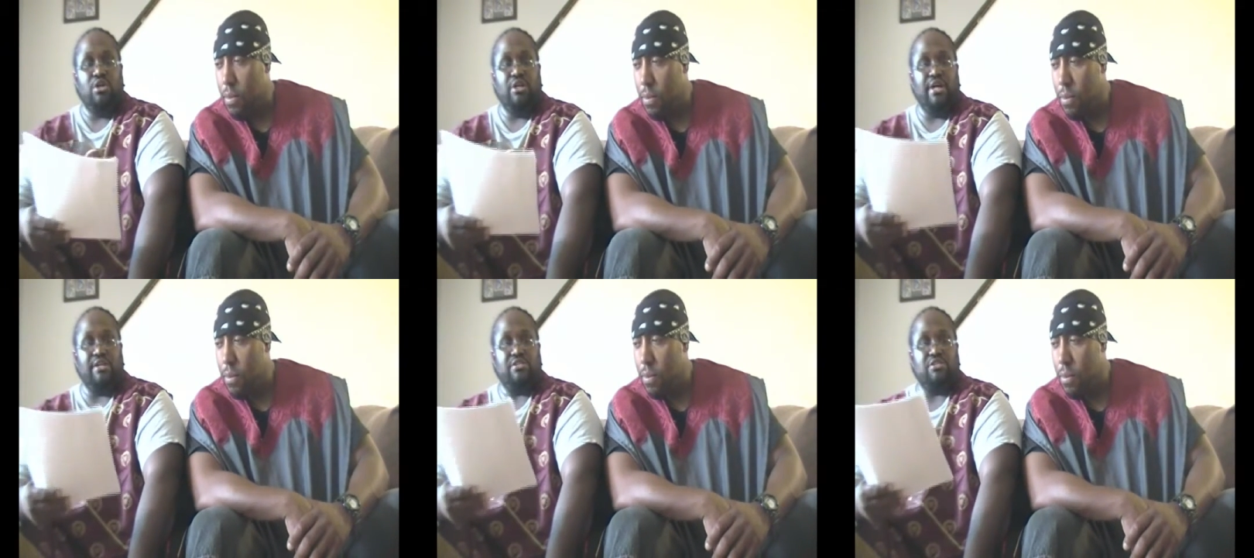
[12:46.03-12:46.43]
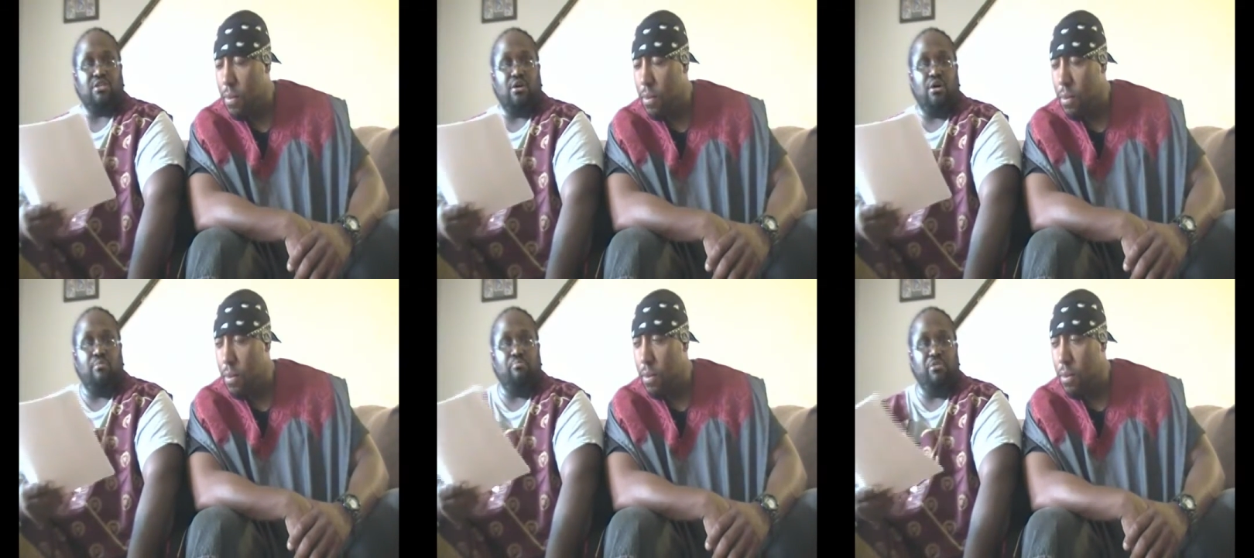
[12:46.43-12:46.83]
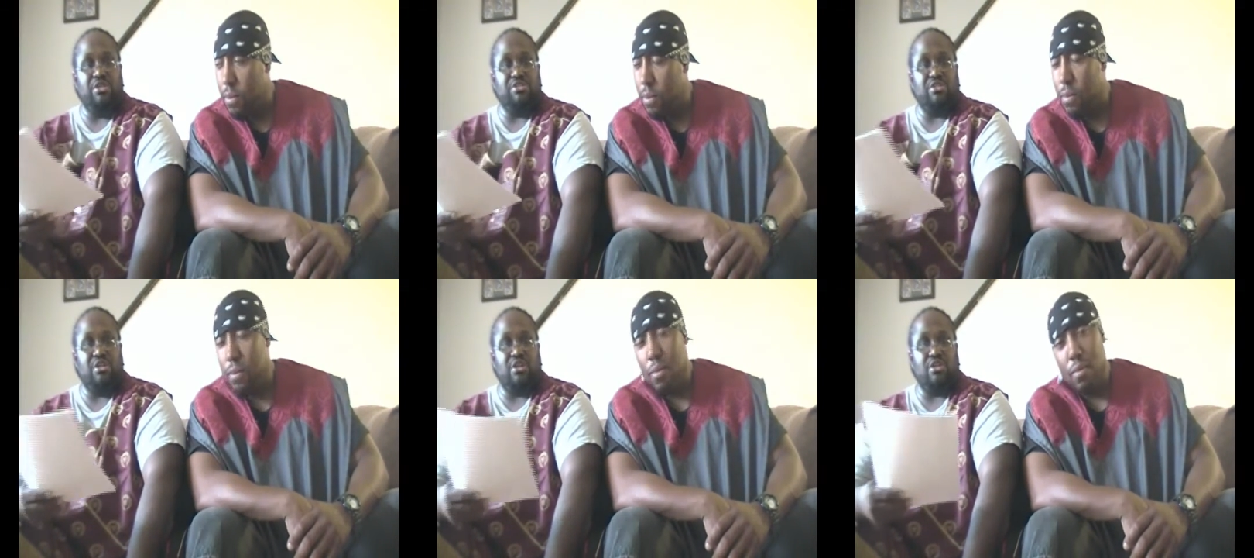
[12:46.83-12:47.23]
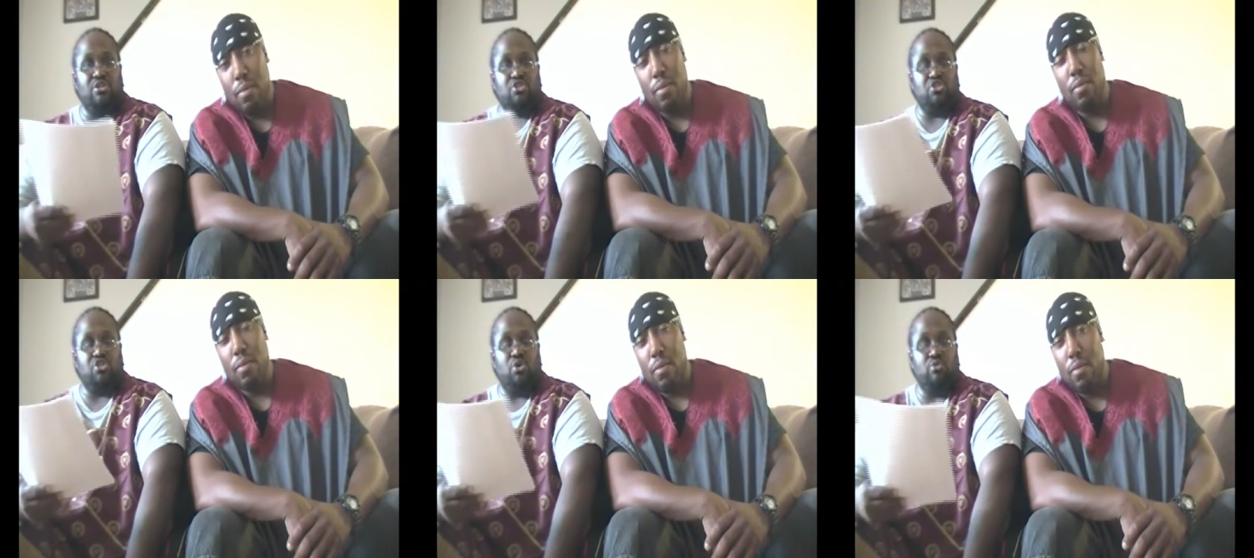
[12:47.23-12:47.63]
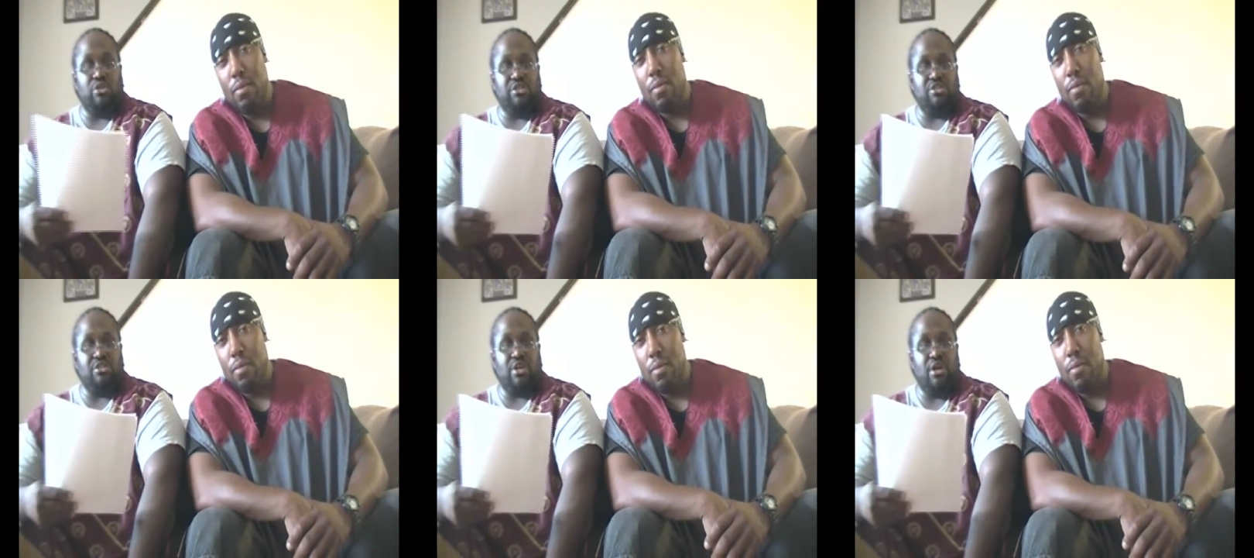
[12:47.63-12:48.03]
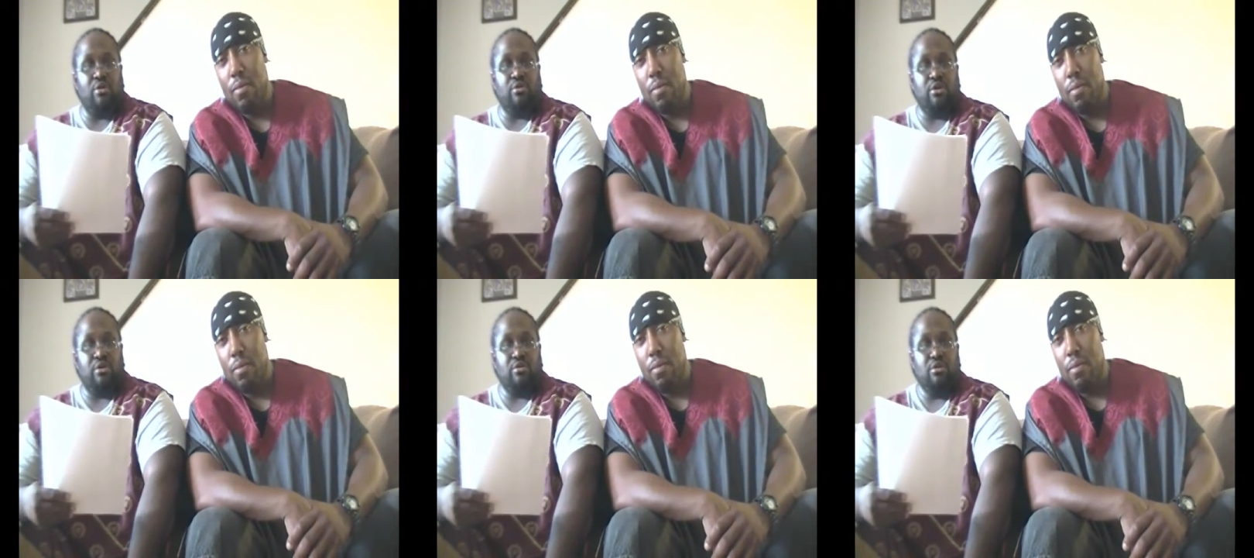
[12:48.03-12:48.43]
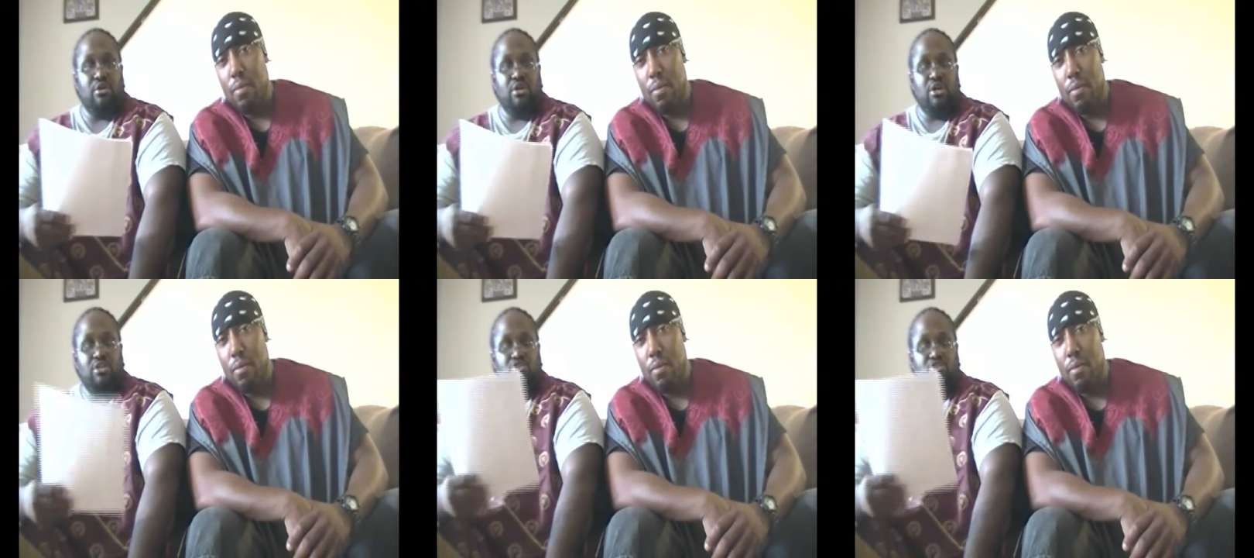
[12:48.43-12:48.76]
Speaker 1: that's uh, Mystic in the Stonington area,